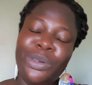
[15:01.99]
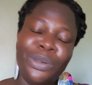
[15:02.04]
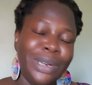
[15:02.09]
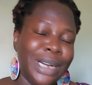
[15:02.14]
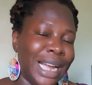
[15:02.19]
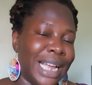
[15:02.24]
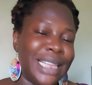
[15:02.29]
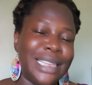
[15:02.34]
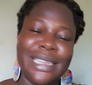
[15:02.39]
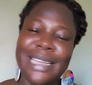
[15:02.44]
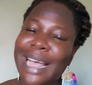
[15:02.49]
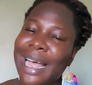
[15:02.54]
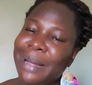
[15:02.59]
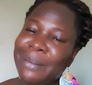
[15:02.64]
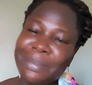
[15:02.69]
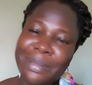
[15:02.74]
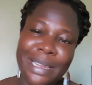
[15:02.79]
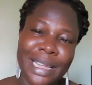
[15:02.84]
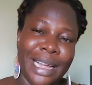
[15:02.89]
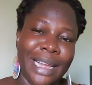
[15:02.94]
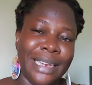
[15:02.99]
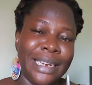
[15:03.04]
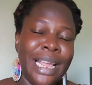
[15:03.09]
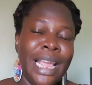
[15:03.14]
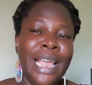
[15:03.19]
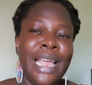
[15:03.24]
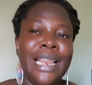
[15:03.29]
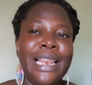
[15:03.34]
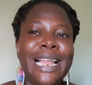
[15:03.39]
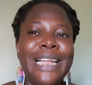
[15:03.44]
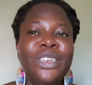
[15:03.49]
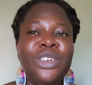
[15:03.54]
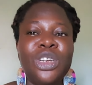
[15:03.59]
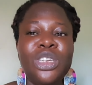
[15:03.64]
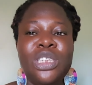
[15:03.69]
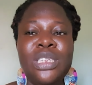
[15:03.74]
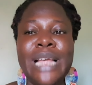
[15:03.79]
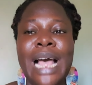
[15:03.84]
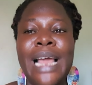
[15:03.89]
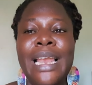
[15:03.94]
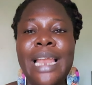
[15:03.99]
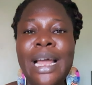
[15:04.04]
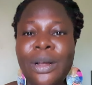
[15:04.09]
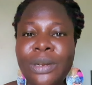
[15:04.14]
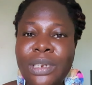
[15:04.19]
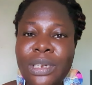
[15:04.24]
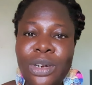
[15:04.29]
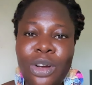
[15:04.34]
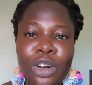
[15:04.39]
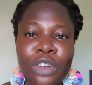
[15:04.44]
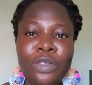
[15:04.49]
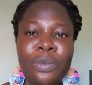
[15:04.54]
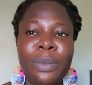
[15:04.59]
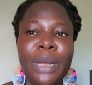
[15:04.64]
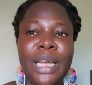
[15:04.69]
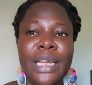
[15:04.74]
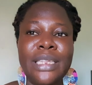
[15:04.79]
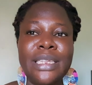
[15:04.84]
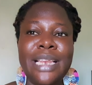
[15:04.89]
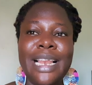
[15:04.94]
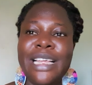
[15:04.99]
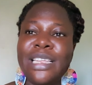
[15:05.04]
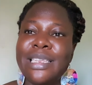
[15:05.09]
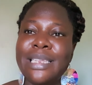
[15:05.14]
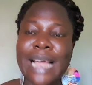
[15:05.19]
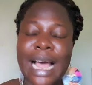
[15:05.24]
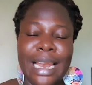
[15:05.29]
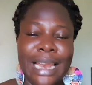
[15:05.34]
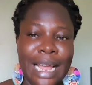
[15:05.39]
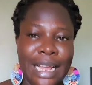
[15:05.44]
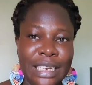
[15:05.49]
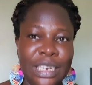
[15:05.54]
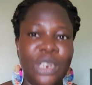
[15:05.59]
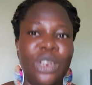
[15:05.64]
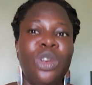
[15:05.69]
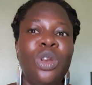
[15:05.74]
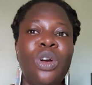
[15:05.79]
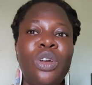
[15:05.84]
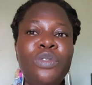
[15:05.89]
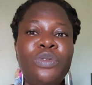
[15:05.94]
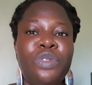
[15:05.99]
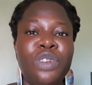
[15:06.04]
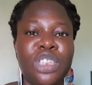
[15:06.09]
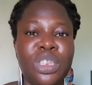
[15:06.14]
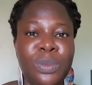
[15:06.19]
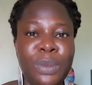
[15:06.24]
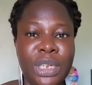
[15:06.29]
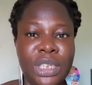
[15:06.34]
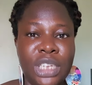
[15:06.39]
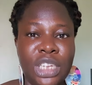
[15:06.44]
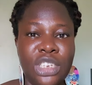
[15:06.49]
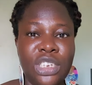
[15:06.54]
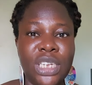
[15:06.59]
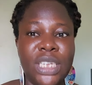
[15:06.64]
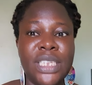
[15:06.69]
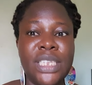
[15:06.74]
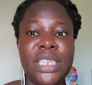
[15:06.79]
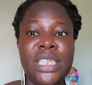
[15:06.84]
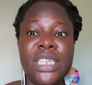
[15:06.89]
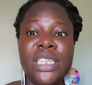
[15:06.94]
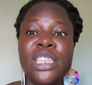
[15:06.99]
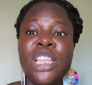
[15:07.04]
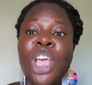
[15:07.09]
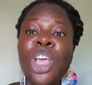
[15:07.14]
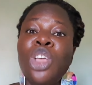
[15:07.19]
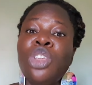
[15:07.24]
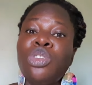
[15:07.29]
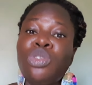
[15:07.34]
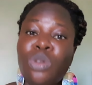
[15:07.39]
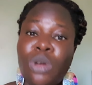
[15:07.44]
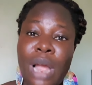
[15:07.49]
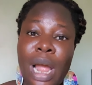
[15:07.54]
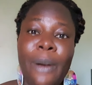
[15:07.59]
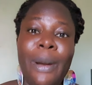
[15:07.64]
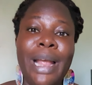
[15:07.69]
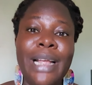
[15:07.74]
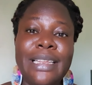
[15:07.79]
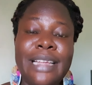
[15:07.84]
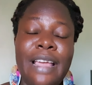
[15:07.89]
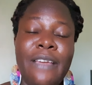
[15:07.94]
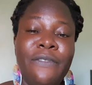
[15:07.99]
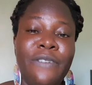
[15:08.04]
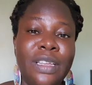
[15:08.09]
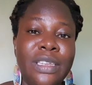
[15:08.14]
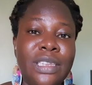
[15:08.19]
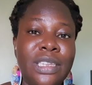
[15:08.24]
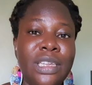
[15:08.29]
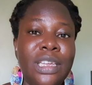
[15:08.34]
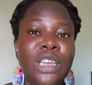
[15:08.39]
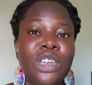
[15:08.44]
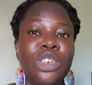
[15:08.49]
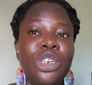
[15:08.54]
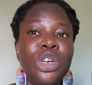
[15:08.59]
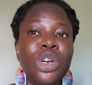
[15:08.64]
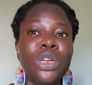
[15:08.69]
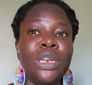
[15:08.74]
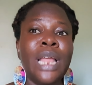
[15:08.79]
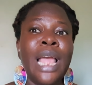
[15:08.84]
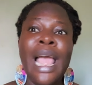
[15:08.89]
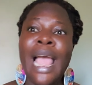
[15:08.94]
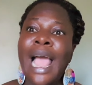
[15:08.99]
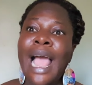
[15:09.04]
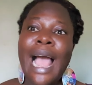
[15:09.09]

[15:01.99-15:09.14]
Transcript: You guys, calm down. Let's just allow the government, let's allow the law enforcement agencies to carry out their investigation.